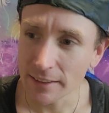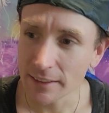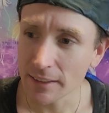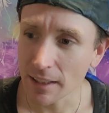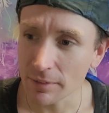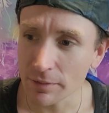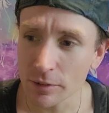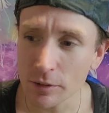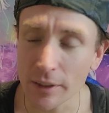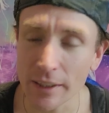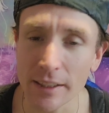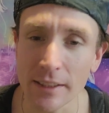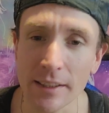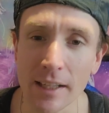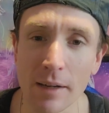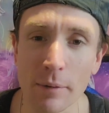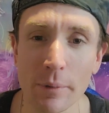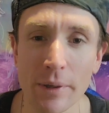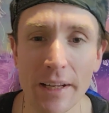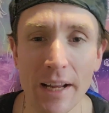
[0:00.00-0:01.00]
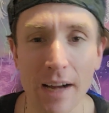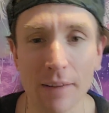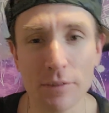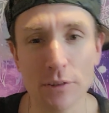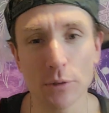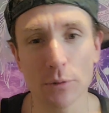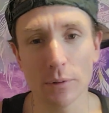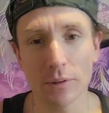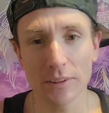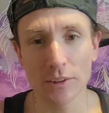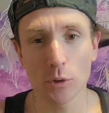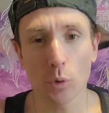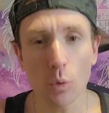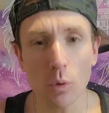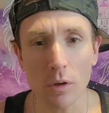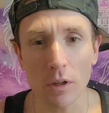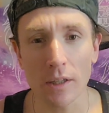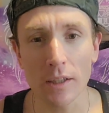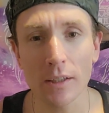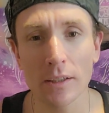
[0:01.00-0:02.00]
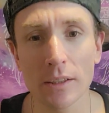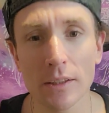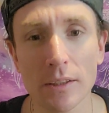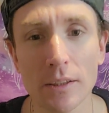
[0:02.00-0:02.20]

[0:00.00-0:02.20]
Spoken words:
suffering that we have to endure